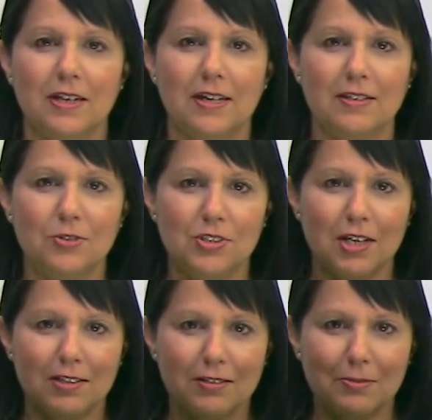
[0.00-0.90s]
And you
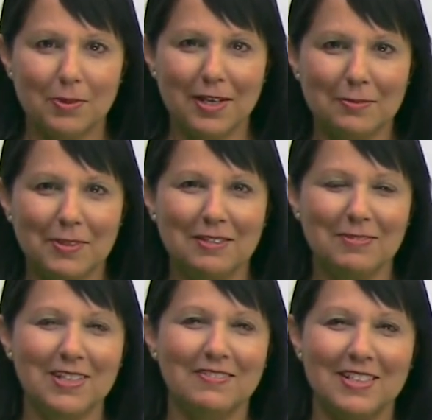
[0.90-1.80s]
tell her, wait a
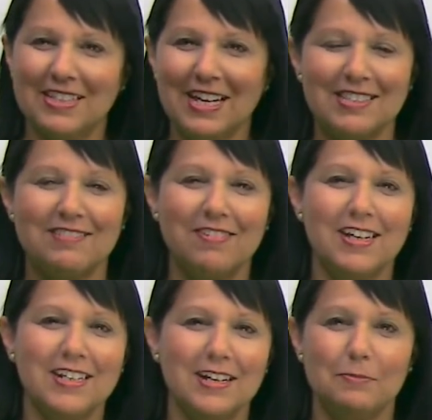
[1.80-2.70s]
minute. That's
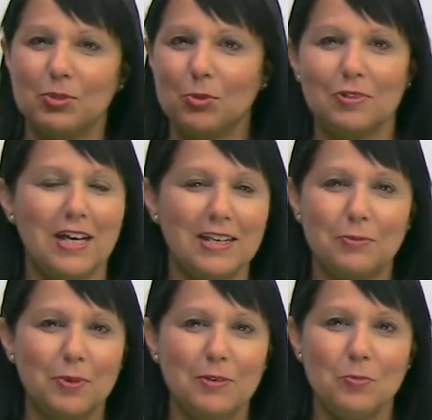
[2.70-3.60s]
great. I'm so glad
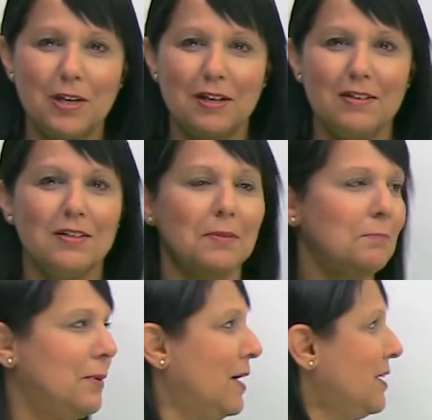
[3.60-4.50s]
it went well,
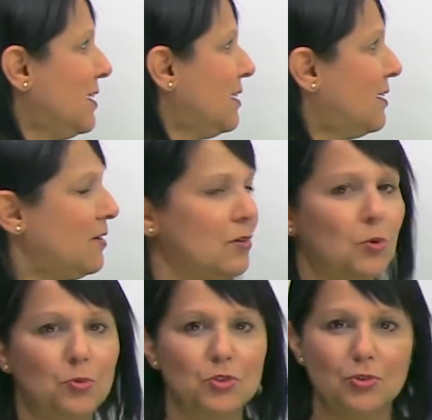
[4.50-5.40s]
but
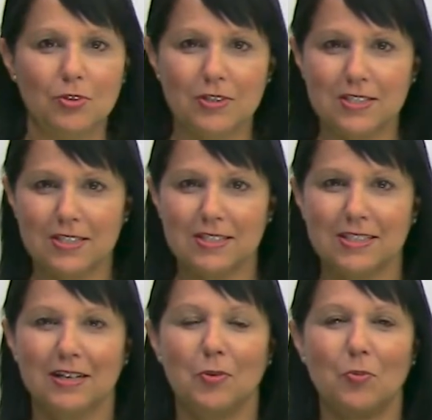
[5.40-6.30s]
hold your horses.
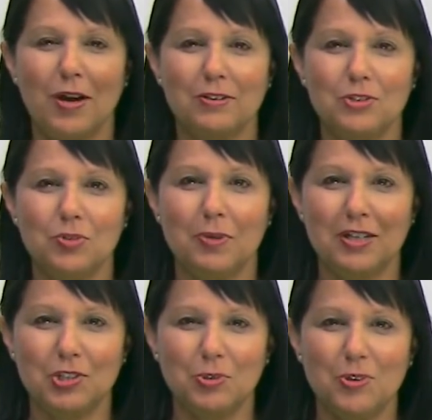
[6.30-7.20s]
Why don't you
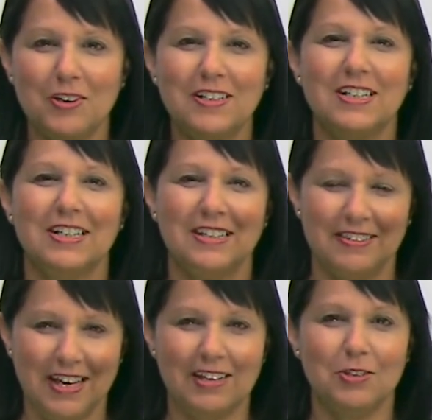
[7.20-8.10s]
make sure
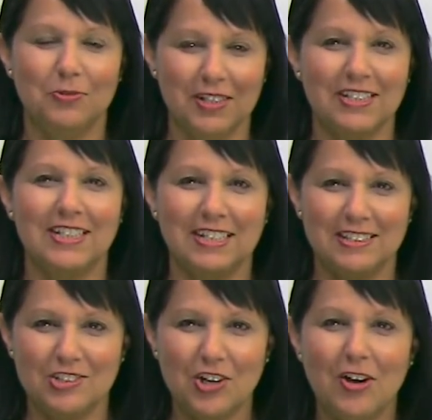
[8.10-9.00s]
that you really get
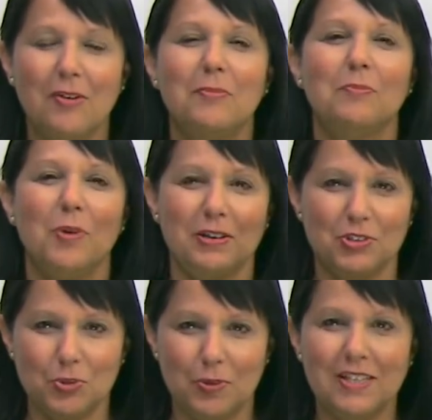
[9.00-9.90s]
the job? Why
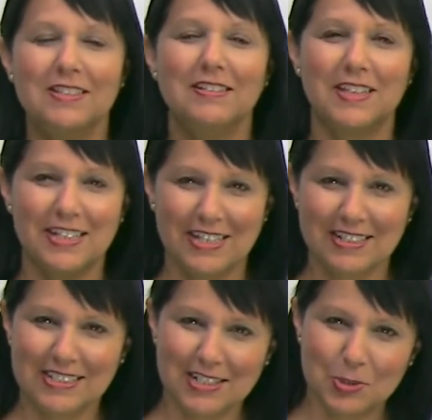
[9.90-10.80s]
don't you wait till they get
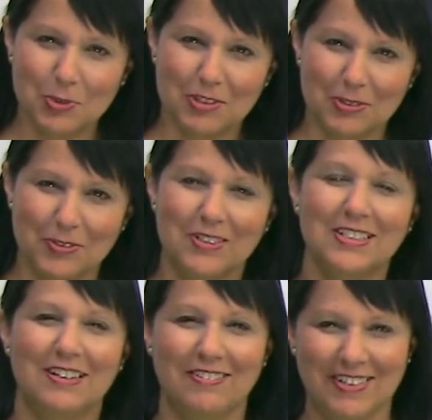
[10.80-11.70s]
in touch with you?
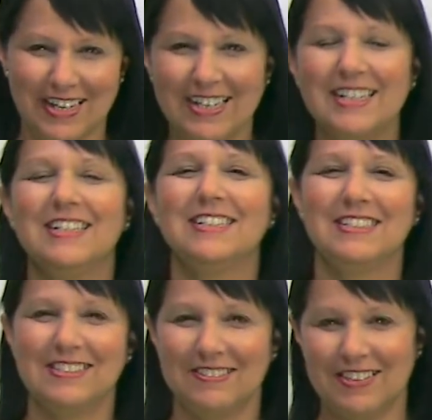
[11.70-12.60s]
Okay.
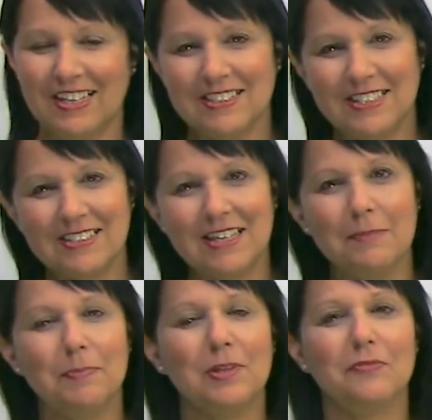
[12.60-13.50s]
So that's an
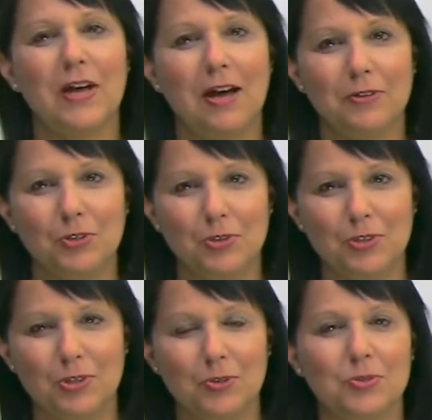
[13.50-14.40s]
example of how you
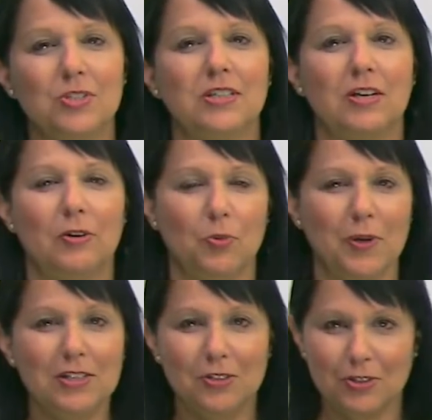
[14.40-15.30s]
could use or
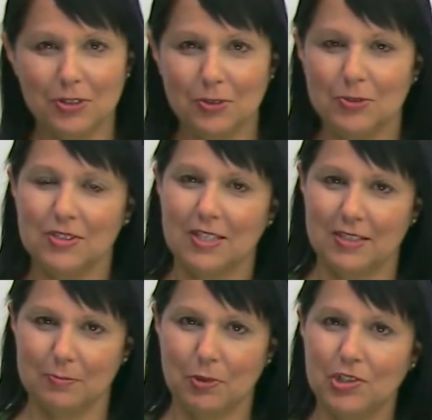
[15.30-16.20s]
when you could use the
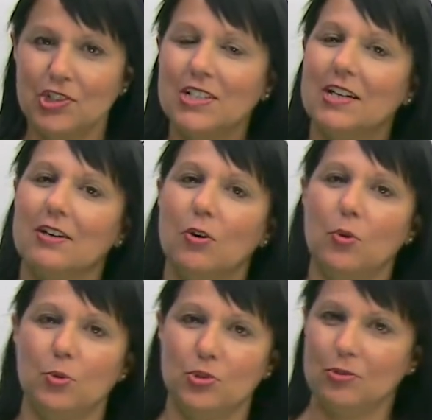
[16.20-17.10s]
expression,
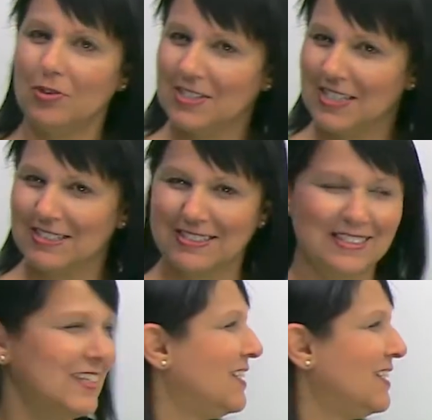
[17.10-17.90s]
hold your horses.